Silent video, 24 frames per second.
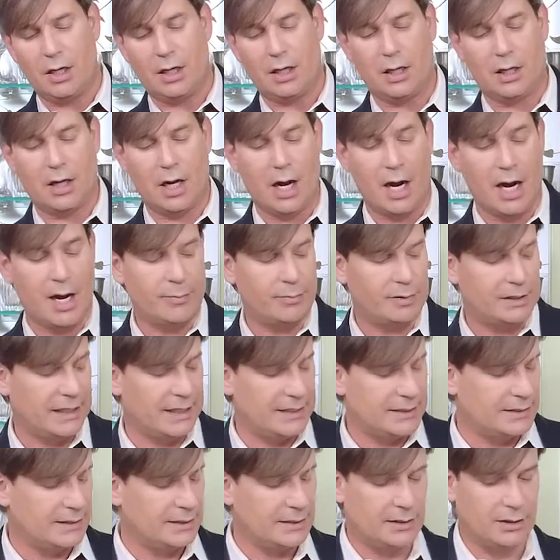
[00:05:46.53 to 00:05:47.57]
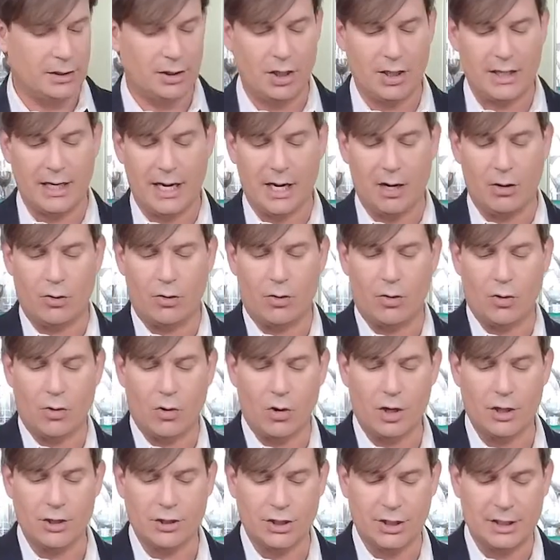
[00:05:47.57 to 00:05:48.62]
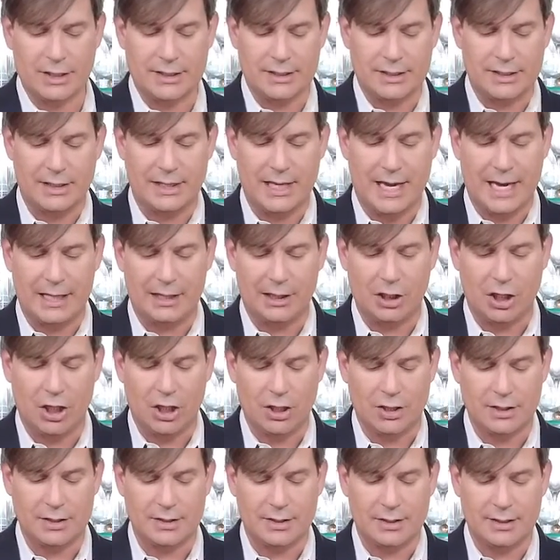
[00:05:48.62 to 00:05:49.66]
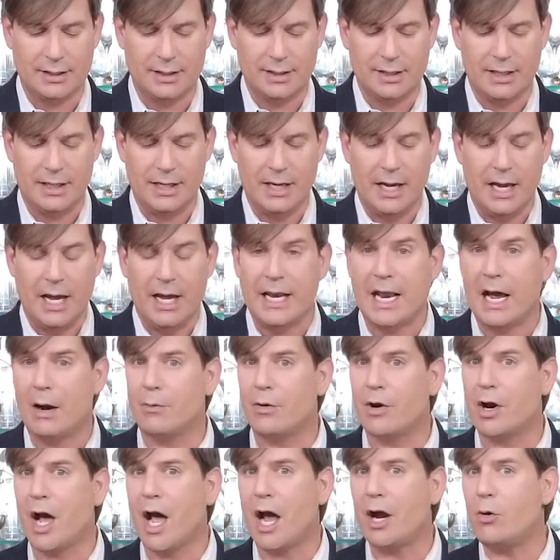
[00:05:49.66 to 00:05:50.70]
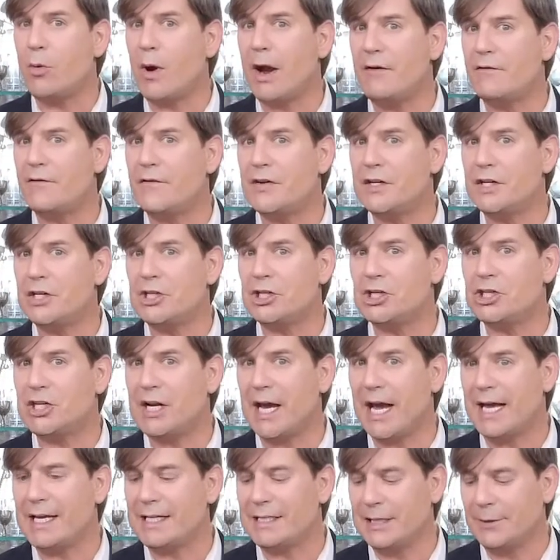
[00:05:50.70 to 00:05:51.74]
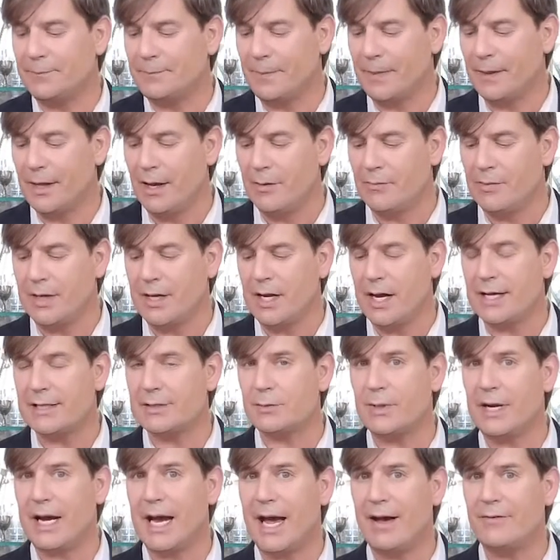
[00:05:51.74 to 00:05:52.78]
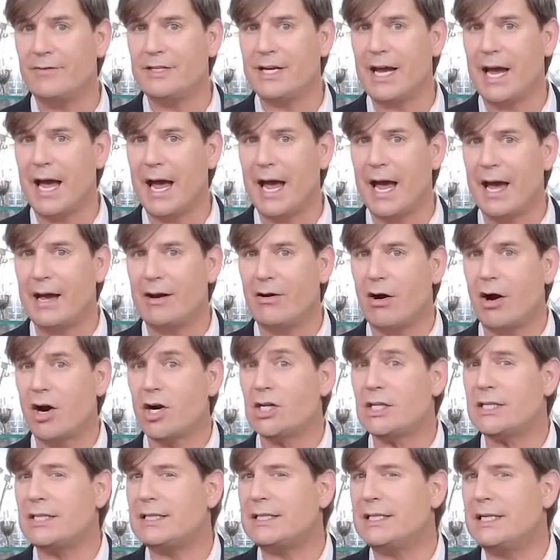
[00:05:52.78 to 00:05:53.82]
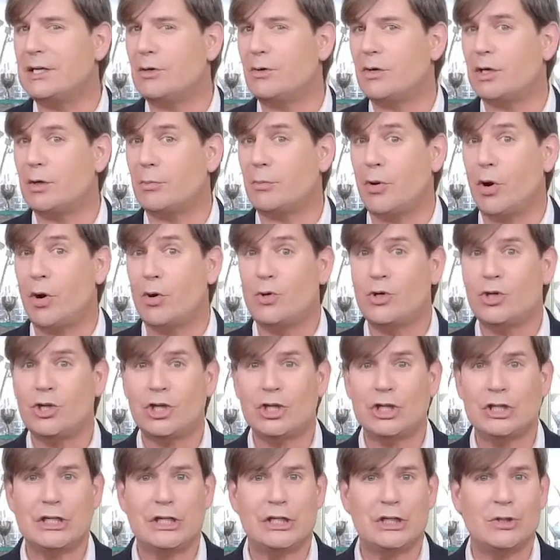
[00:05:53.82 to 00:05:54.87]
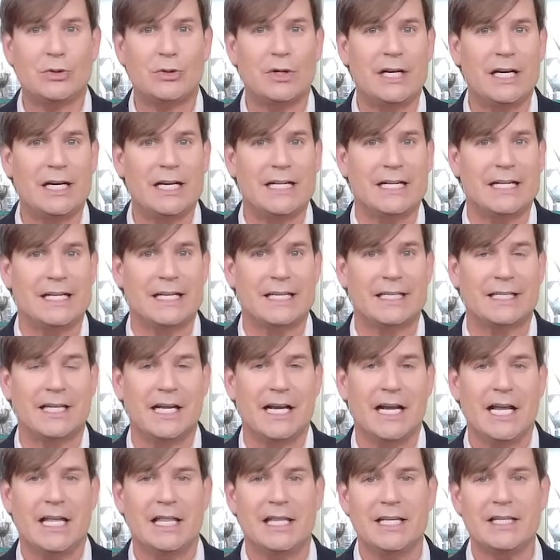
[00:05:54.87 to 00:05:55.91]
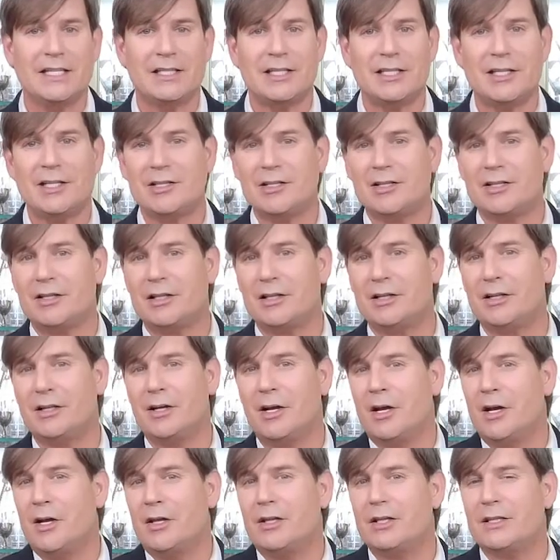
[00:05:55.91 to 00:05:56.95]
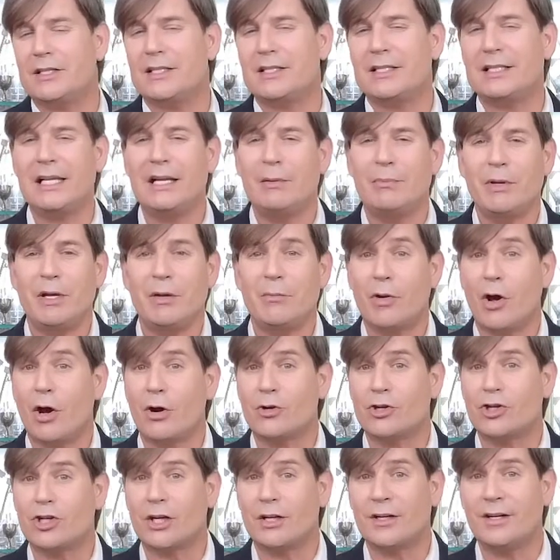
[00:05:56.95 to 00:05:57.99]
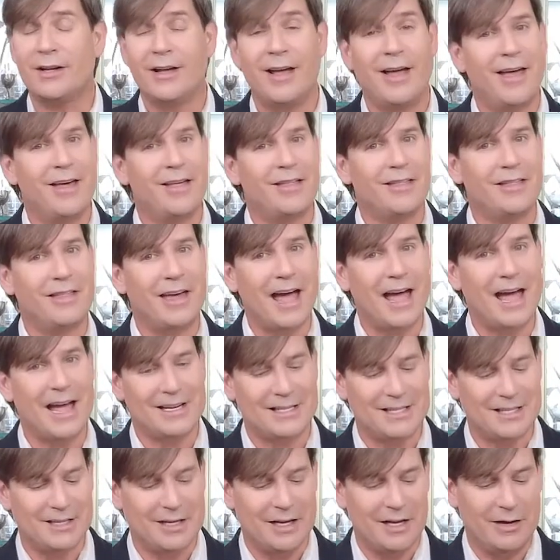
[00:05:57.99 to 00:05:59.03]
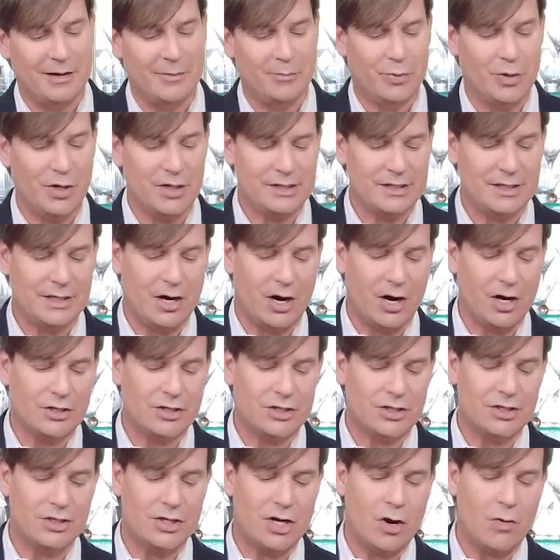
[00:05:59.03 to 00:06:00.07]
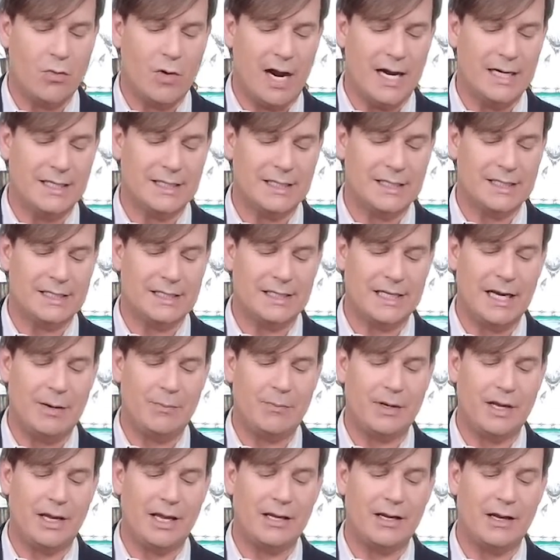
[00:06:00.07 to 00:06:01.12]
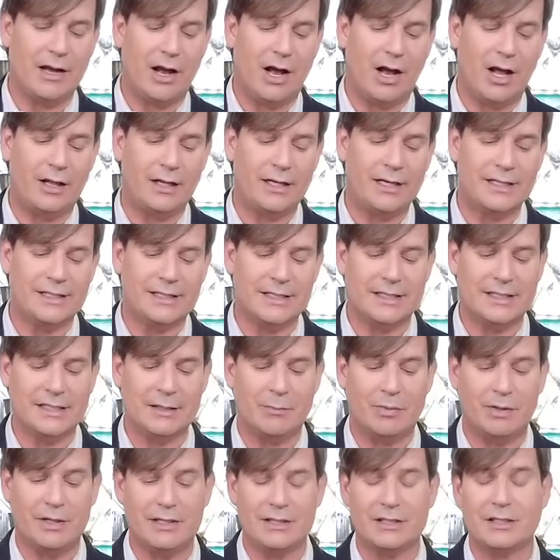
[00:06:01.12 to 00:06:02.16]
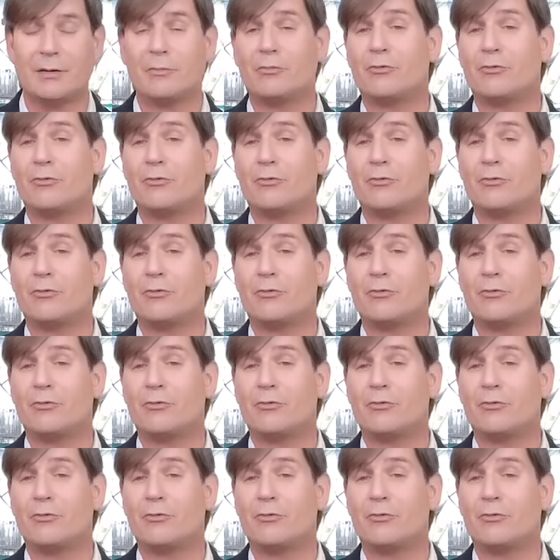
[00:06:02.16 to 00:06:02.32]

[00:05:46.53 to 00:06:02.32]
goblet. Look how gorgeous that looks. Now we're not quite finished yet because we have to add our secret potion ingredient. This is the sleeping potion that put our Snow White to sleep, and all it is simply some